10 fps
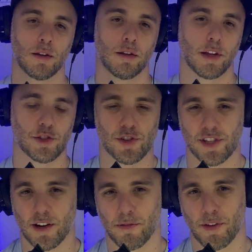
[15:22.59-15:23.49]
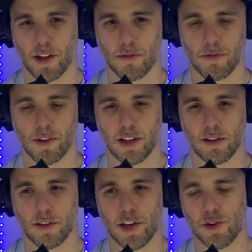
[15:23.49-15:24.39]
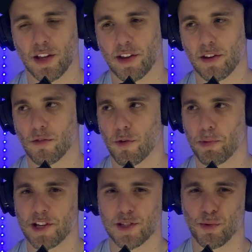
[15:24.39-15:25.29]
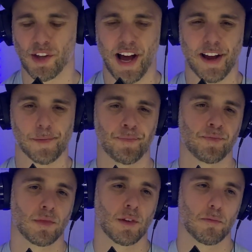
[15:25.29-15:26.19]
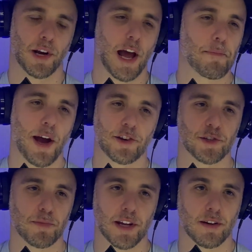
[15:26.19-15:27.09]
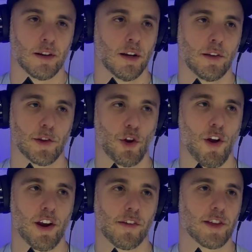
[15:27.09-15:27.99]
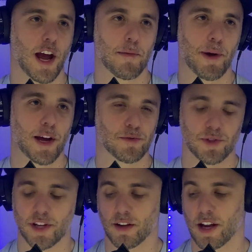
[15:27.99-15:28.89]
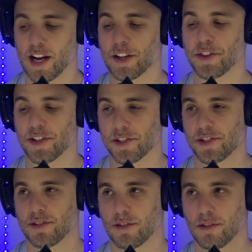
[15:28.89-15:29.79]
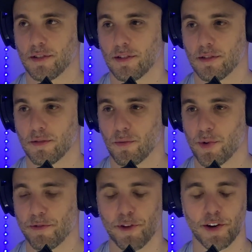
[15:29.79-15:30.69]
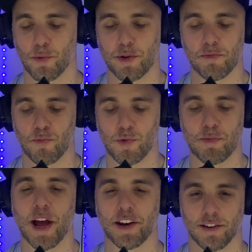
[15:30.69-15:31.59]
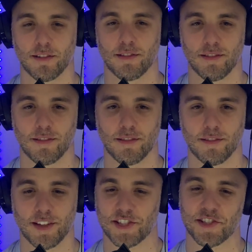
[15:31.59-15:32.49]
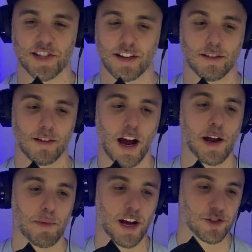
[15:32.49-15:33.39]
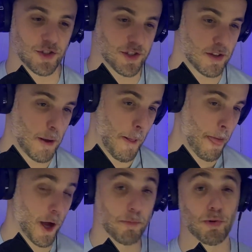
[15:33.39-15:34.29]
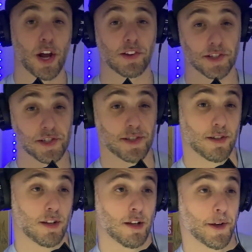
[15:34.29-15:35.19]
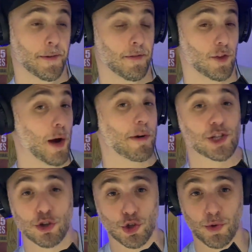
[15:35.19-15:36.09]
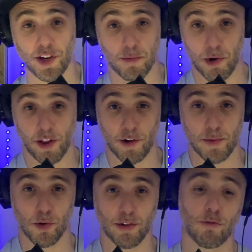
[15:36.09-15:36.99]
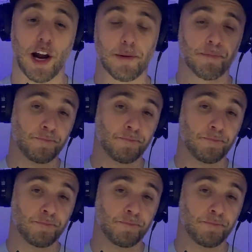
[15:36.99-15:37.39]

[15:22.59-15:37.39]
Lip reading: Like, you just get then you get like a replaceable eye. But eye patches, man. The creator of the eye patch was like, I got this. We made it. This is it. Eye patches. Umbrellas. Not much you can do with an umbrella anymore, right?